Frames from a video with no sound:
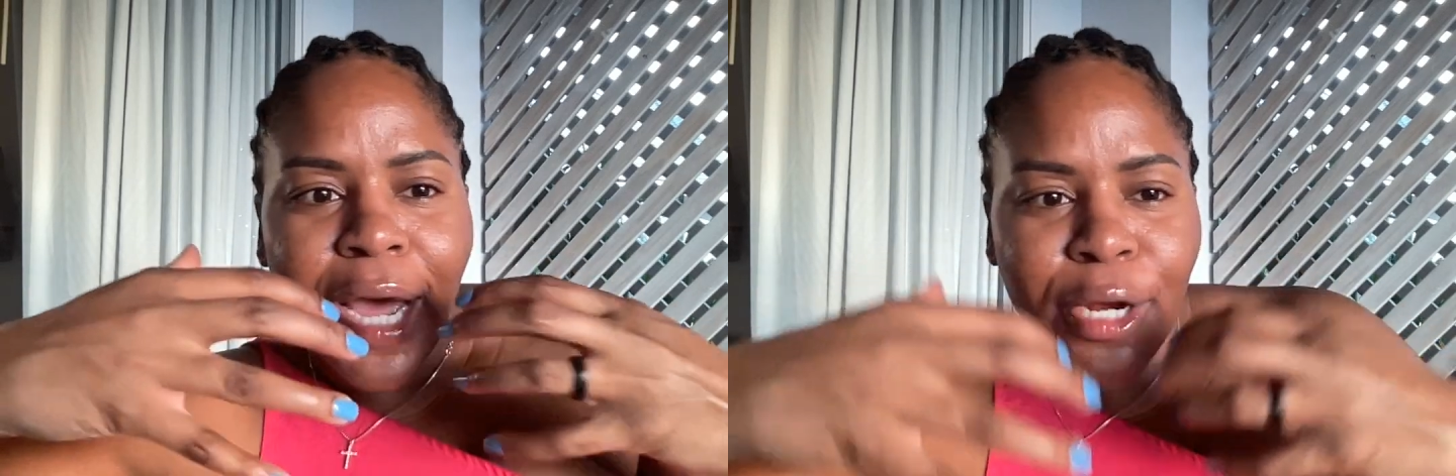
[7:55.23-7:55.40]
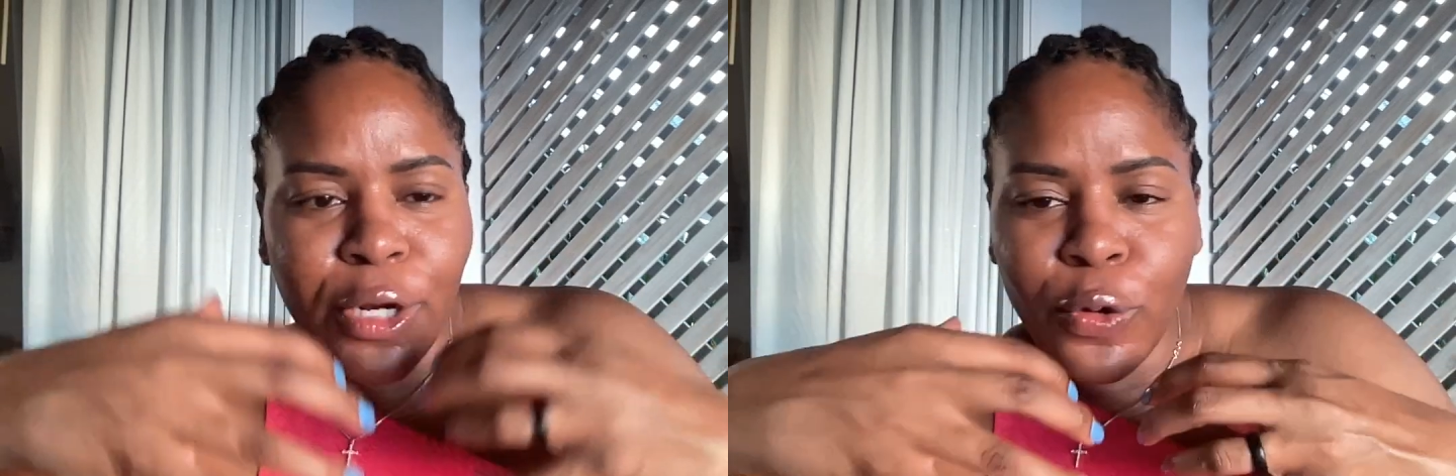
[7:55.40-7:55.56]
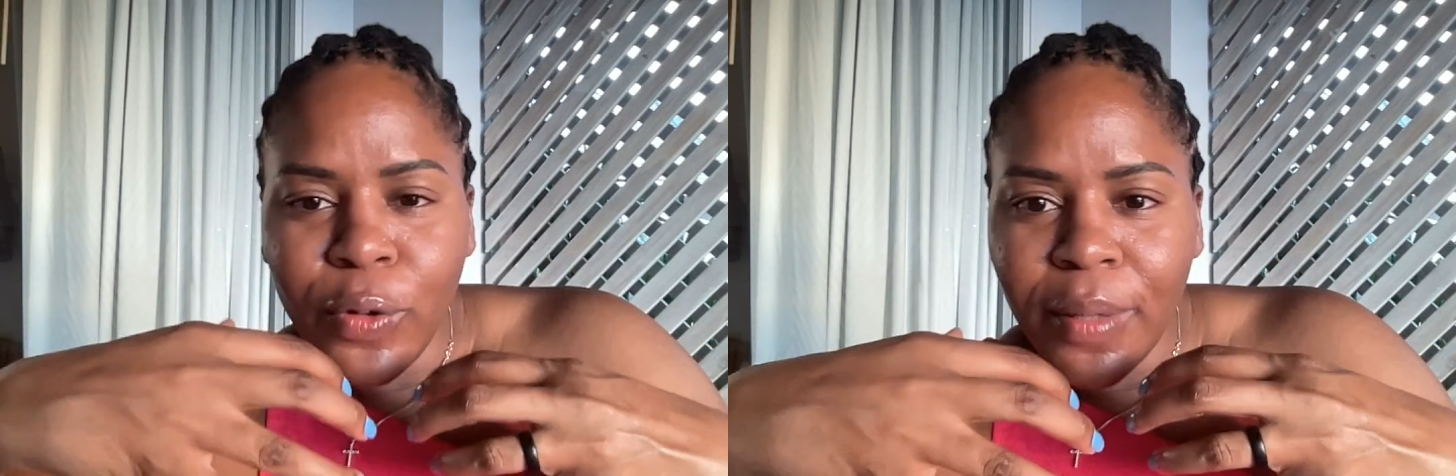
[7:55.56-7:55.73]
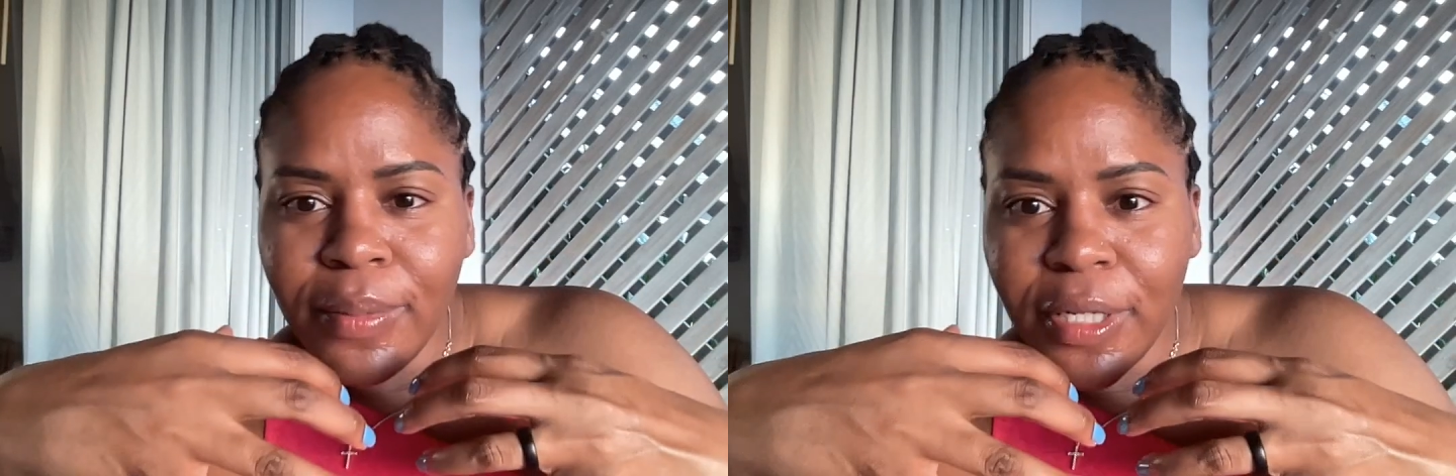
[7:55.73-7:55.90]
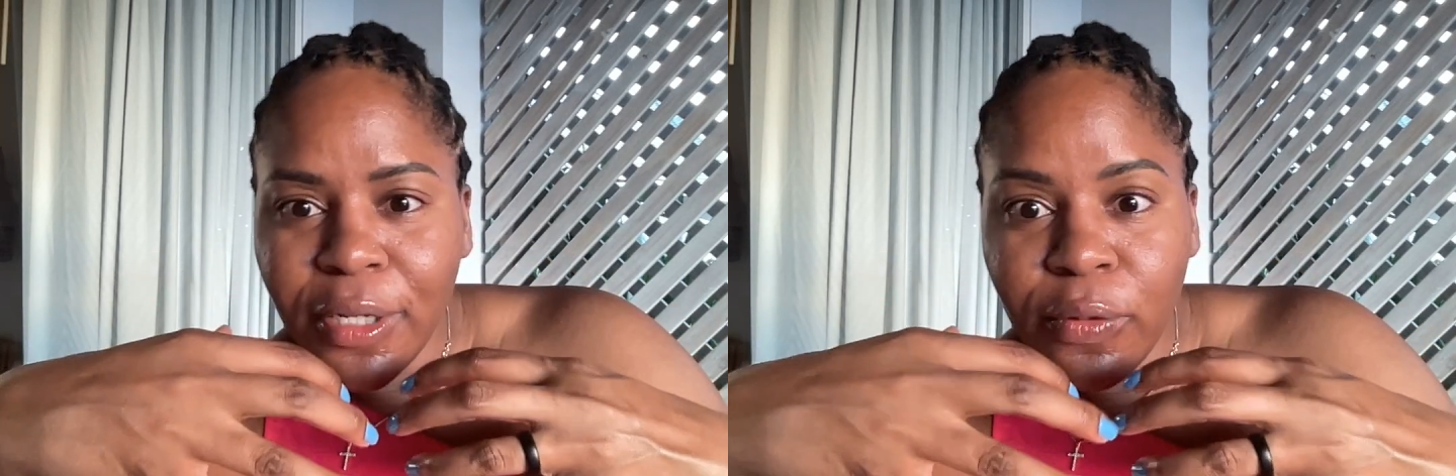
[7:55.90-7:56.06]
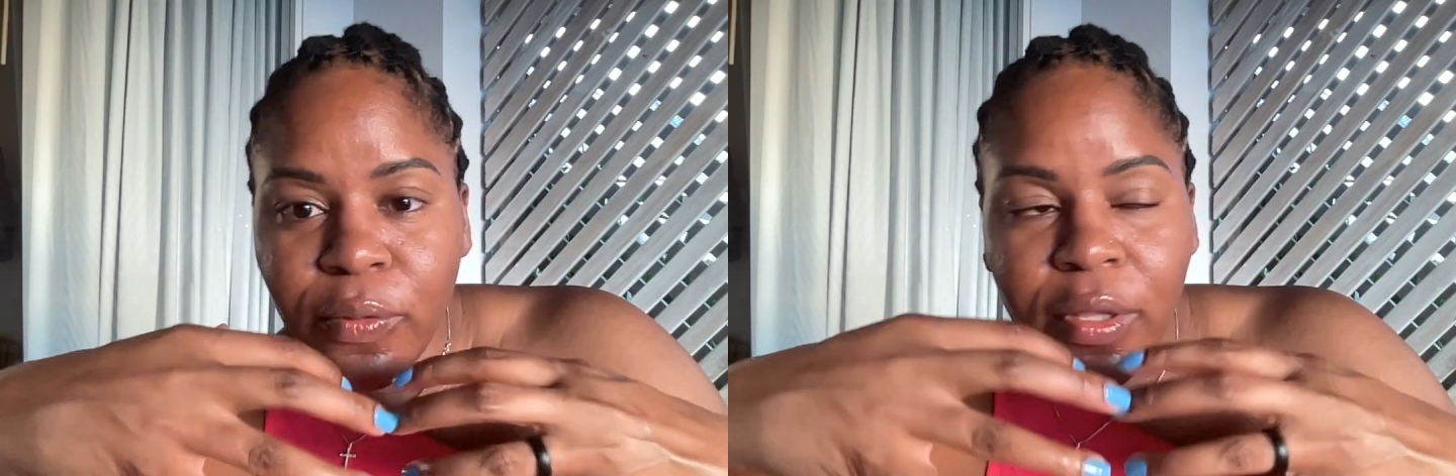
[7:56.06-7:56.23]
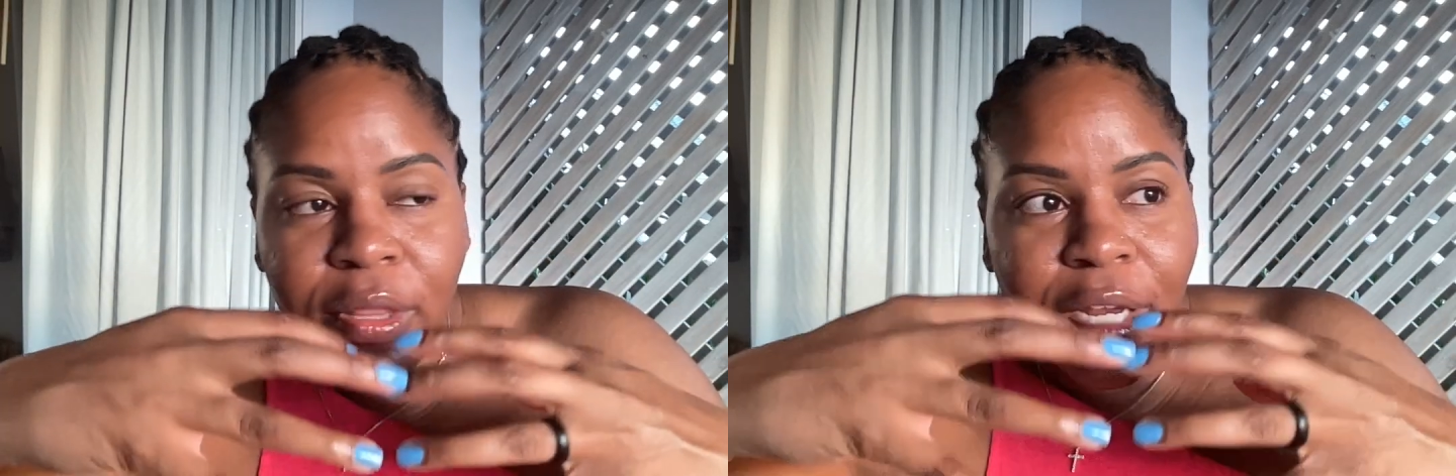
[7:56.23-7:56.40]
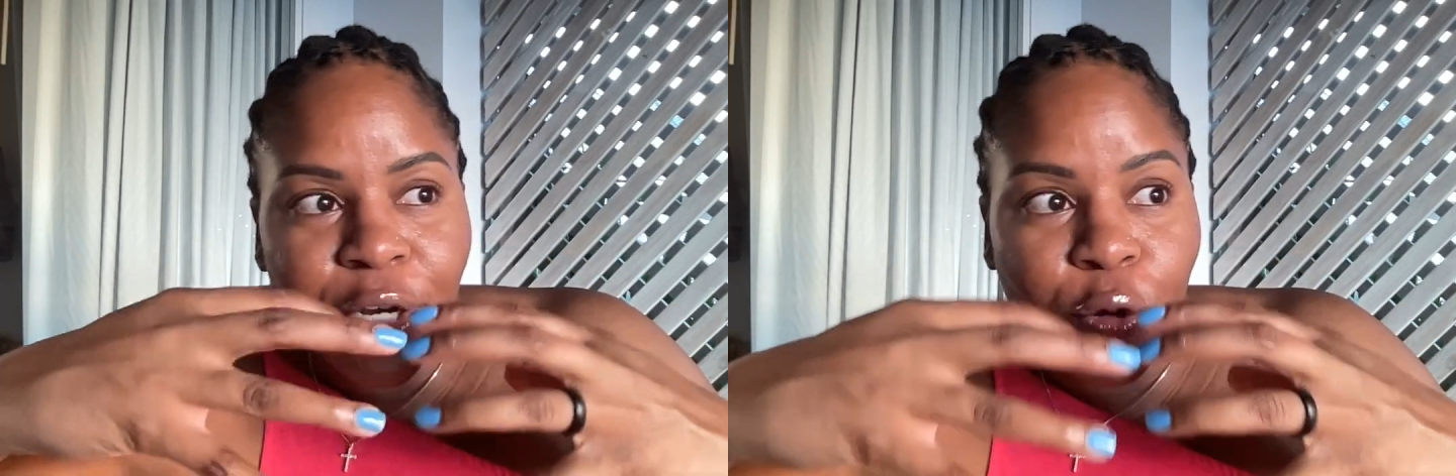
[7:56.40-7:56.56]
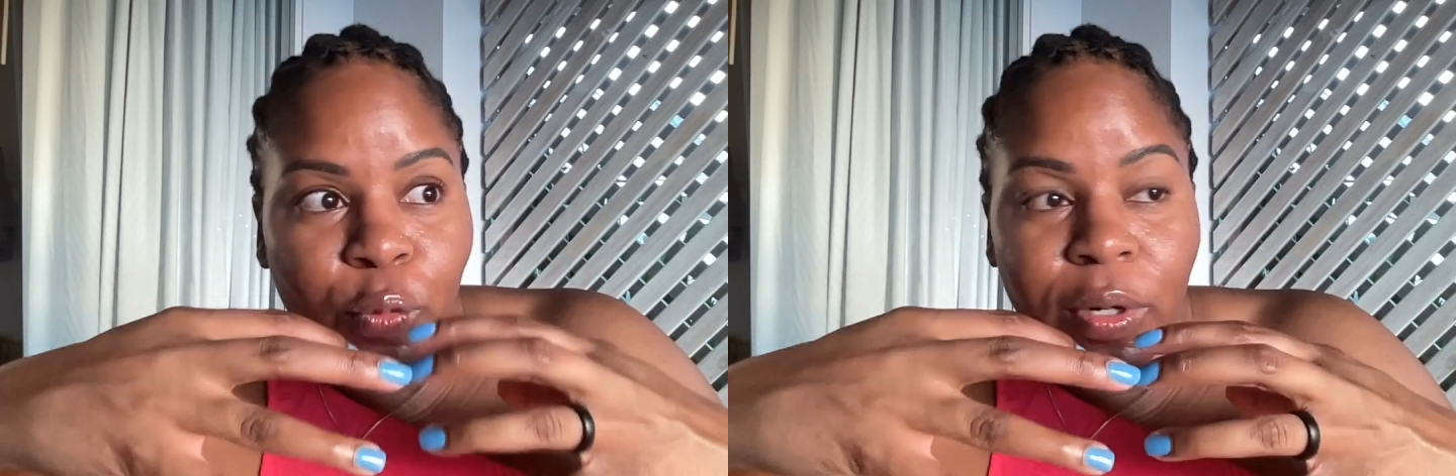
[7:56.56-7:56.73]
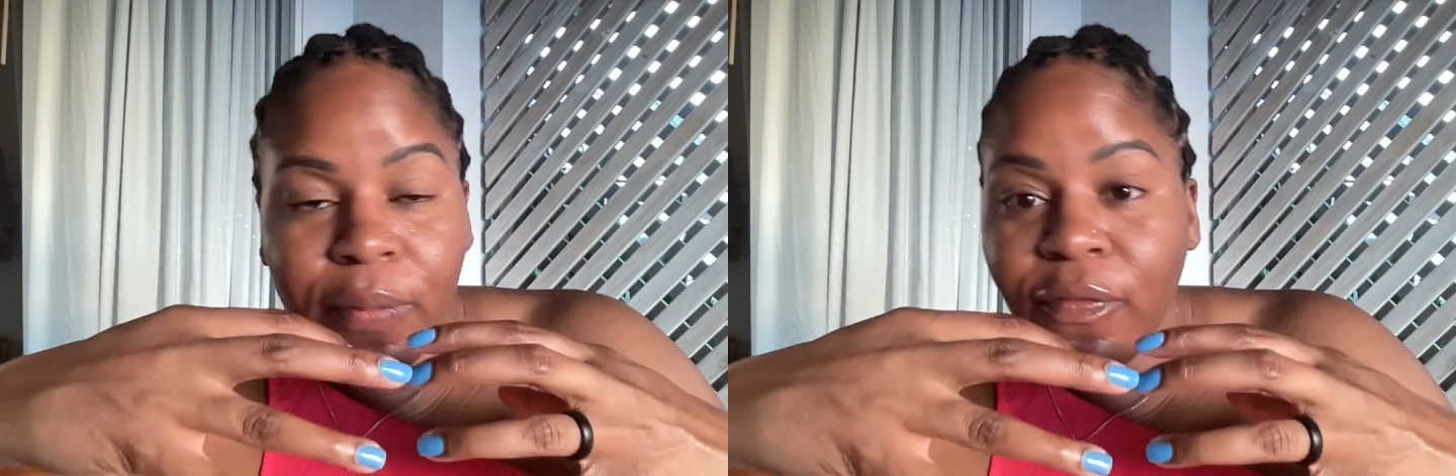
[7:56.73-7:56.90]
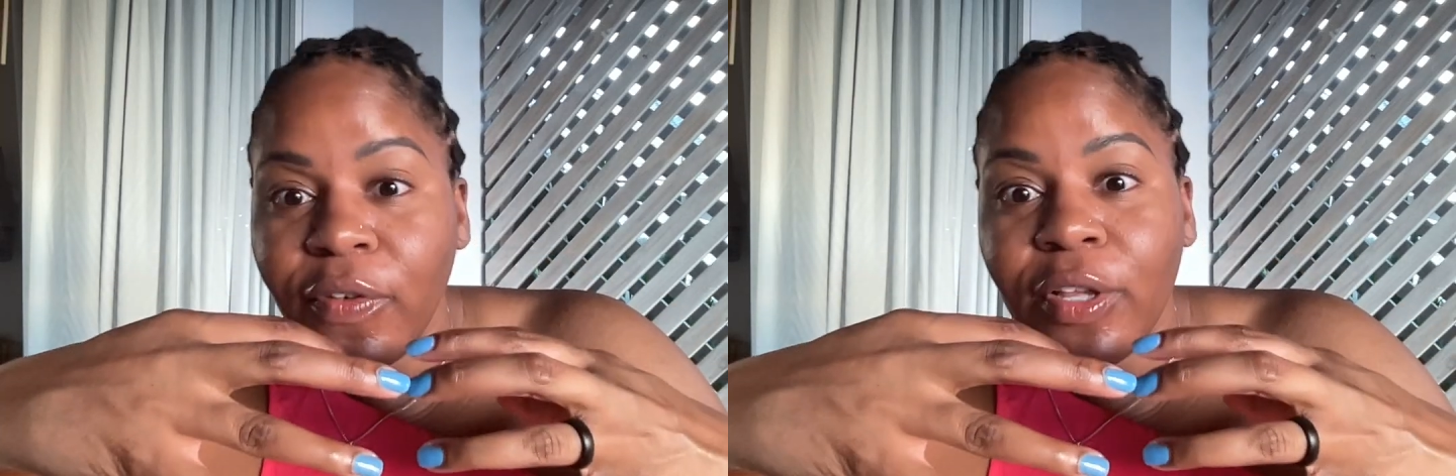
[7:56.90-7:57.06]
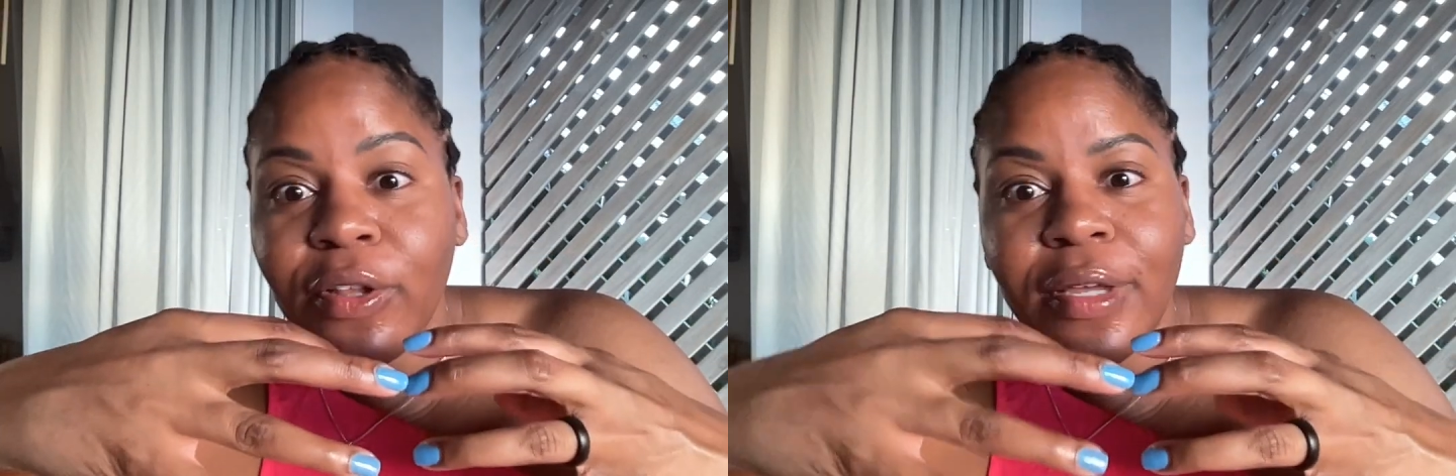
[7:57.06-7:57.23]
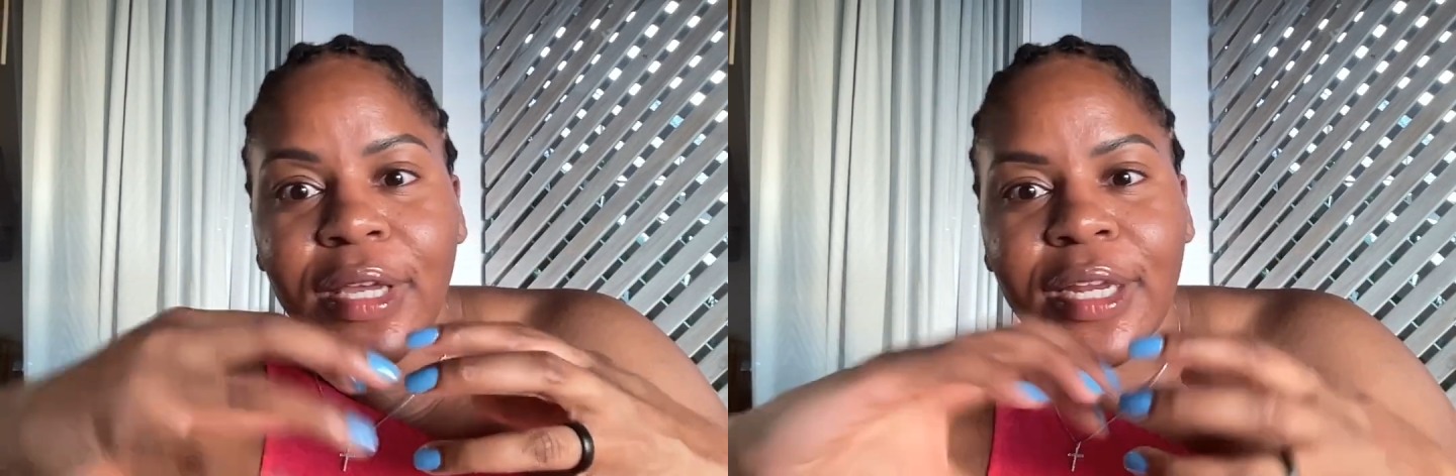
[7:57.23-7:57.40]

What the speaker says: I know what I'm dealing with. I know what I'm feeling.